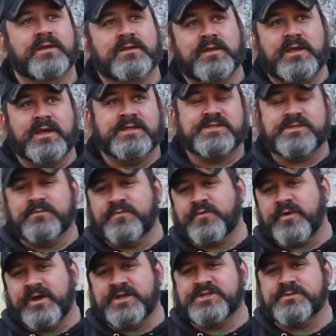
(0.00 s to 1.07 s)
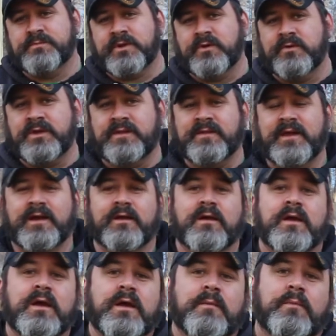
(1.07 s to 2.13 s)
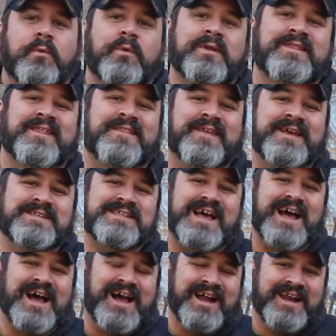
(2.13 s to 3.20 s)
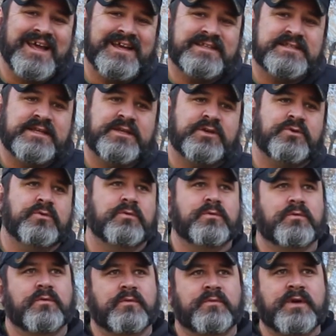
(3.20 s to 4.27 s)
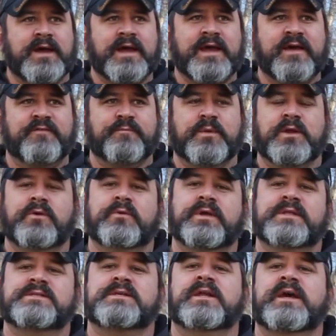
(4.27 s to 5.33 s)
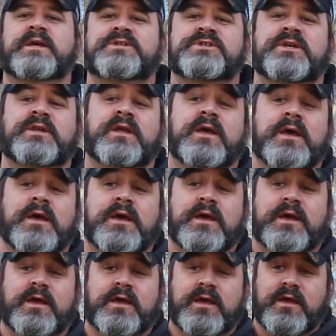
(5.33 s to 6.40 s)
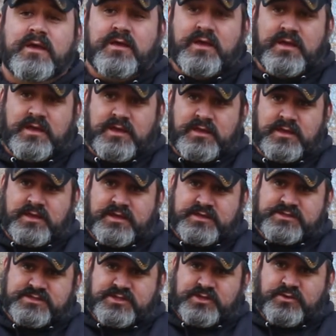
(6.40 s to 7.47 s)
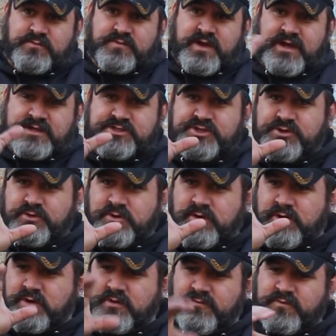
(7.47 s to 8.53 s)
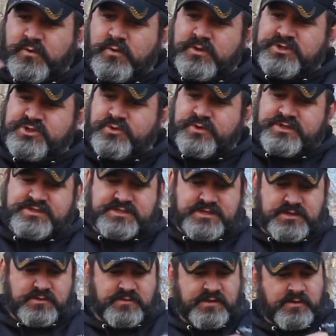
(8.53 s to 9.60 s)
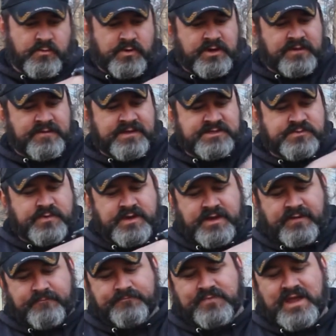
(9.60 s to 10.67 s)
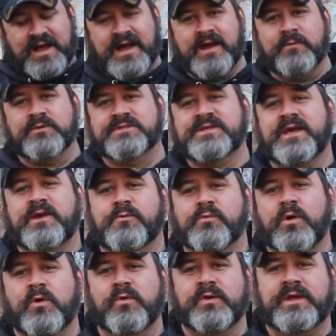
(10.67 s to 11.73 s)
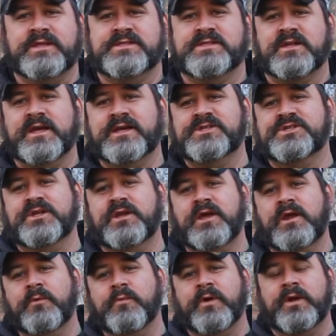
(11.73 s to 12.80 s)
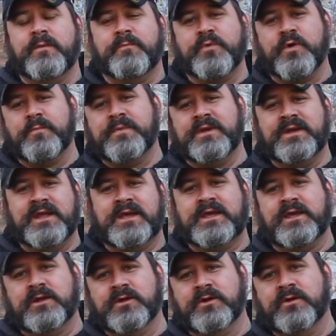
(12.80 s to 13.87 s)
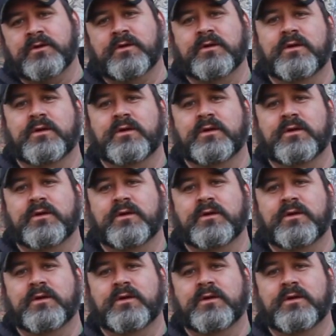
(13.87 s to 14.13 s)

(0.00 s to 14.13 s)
to get some fresh blown in there. One of the things I like to do when I have blown insulation is you've got your floor joists, they're running this way. I will take rolled insulation and run it perpendicular